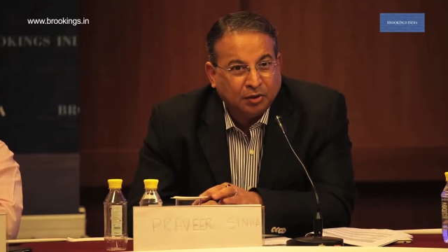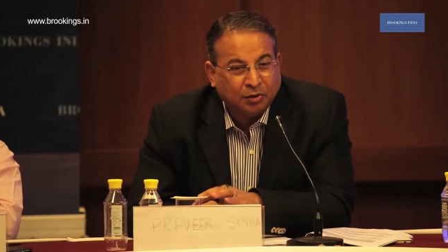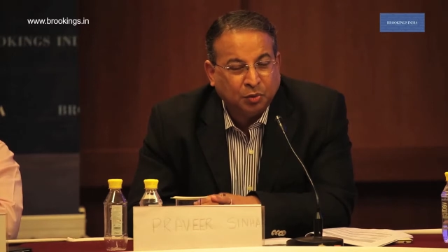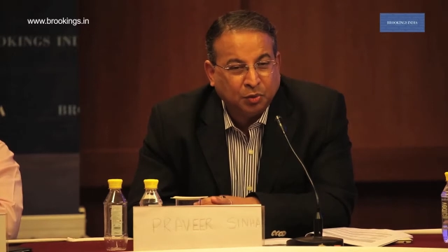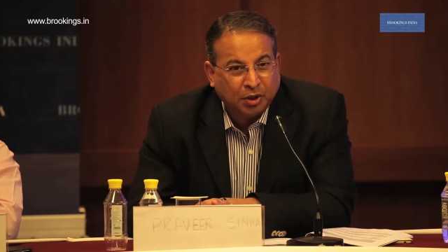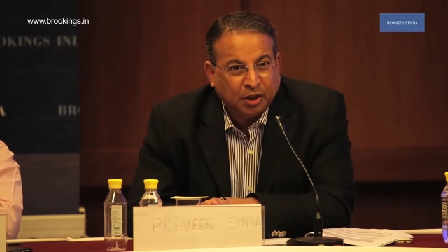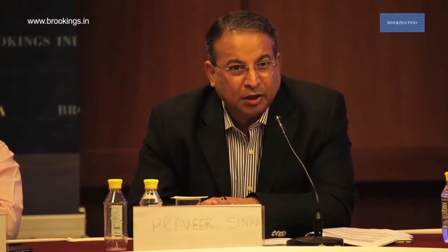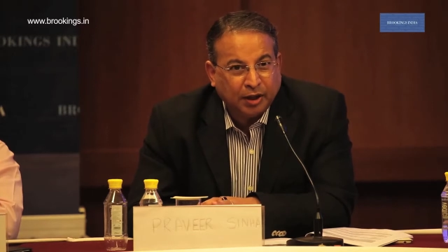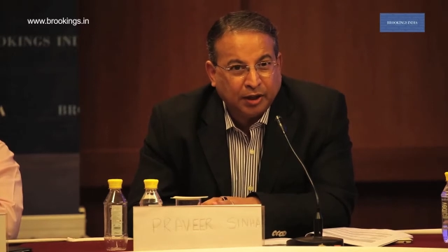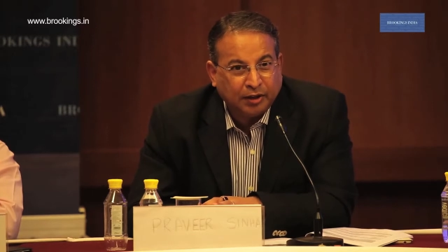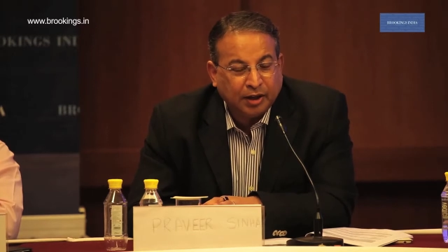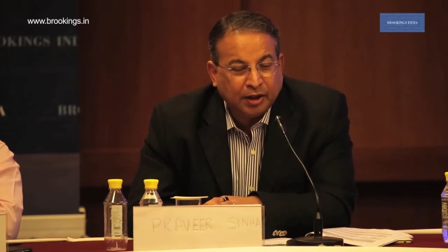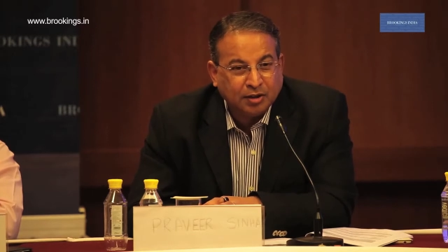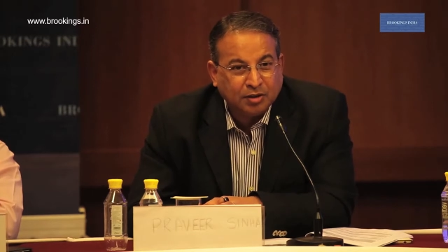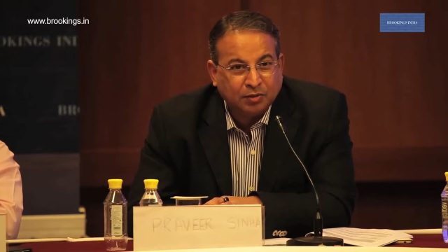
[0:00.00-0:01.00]
rural
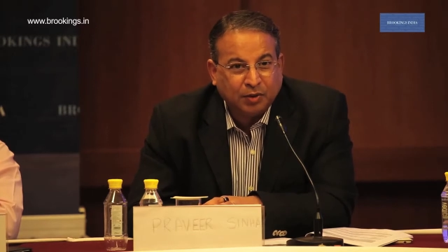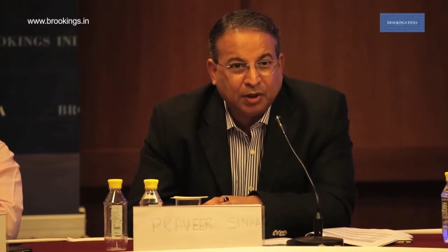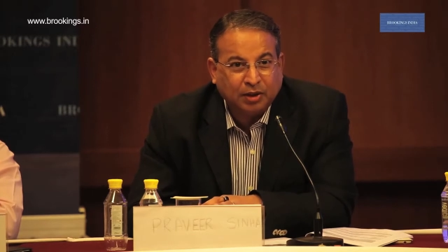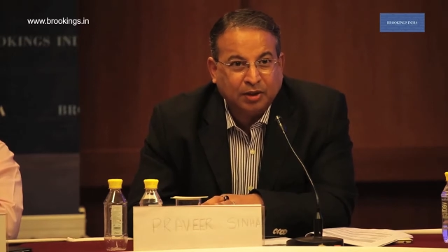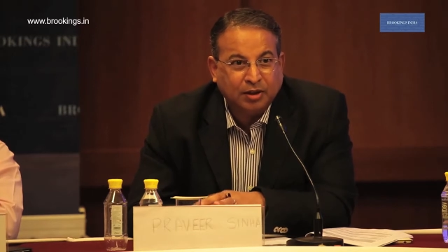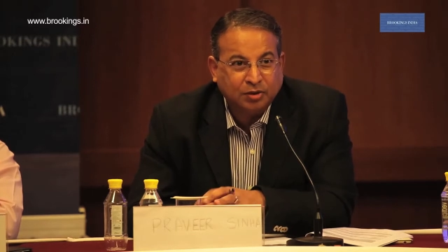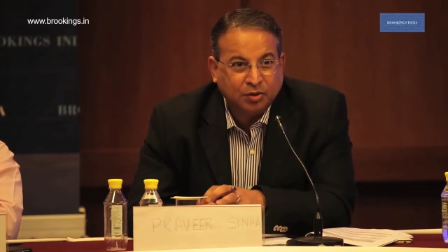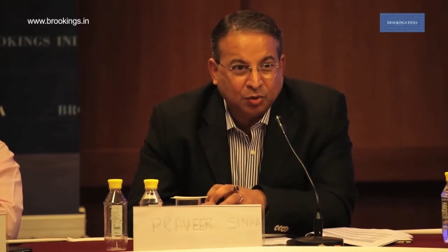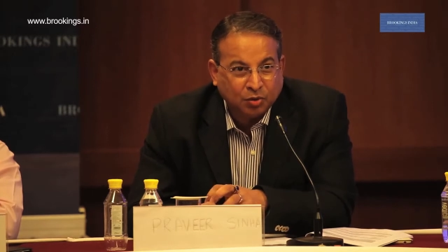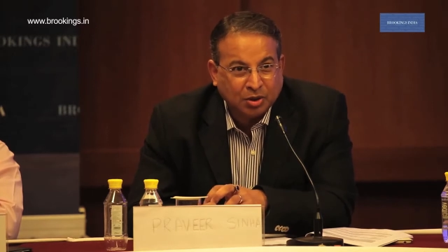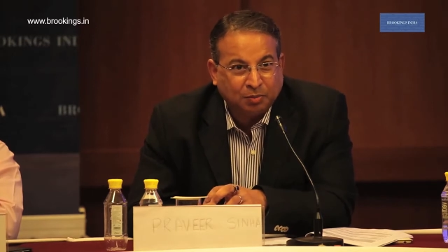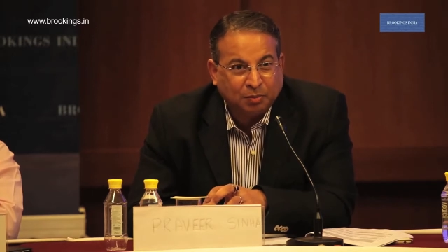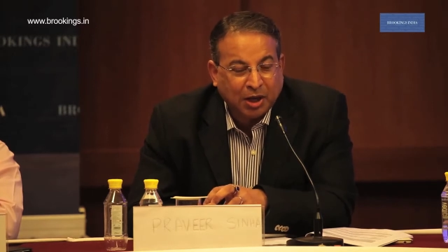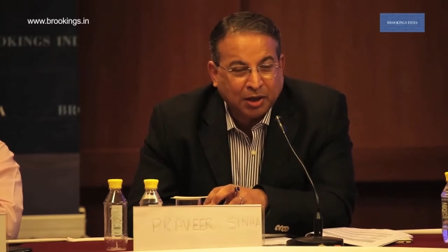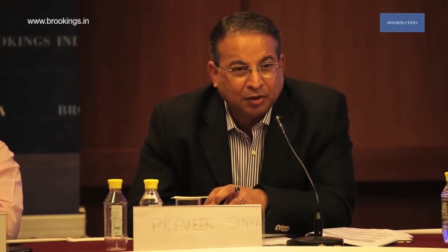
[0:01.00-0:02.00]
areas where there's no
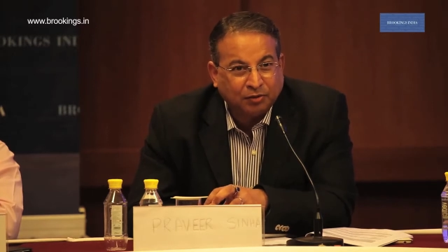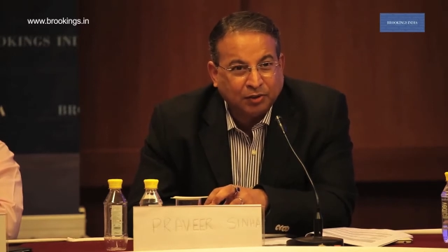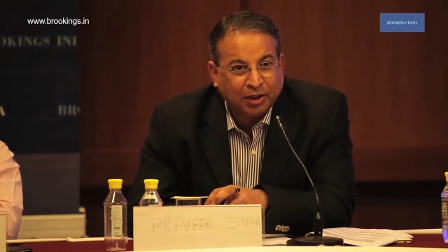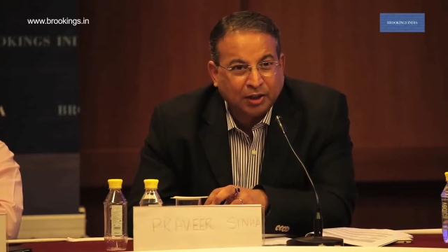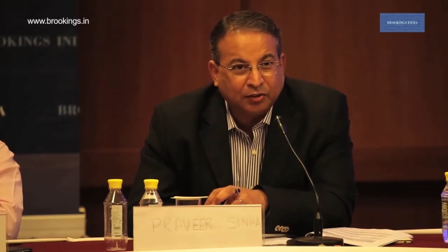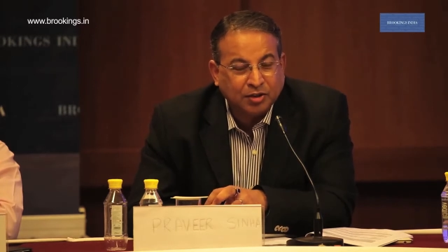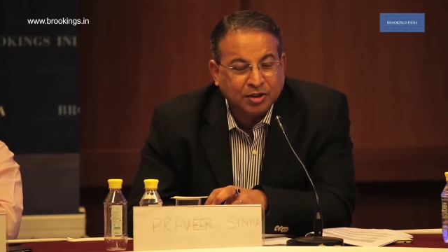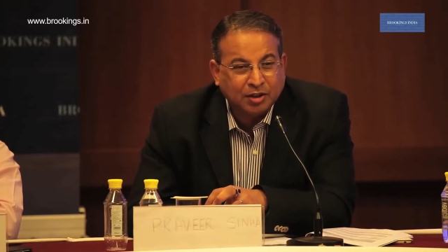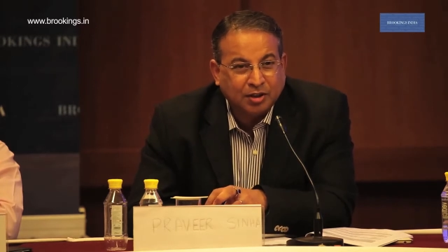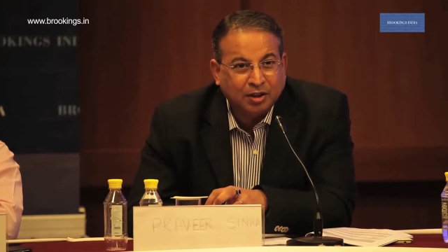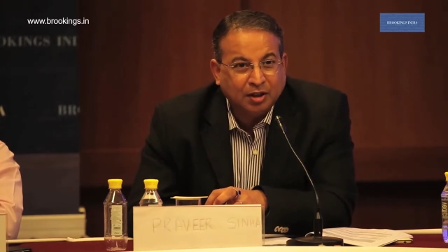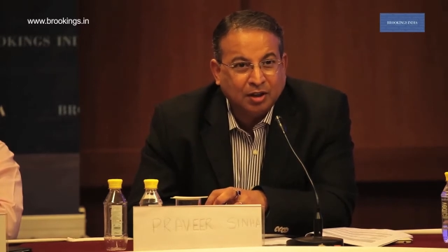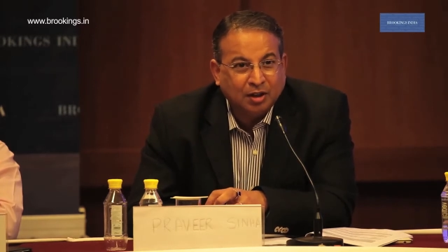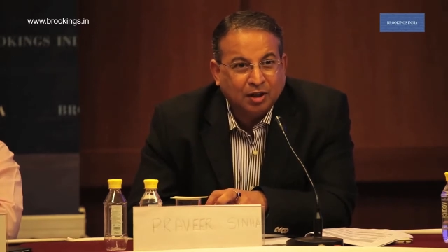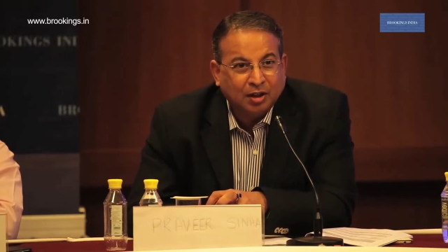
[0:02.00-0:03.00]
supply of electricity.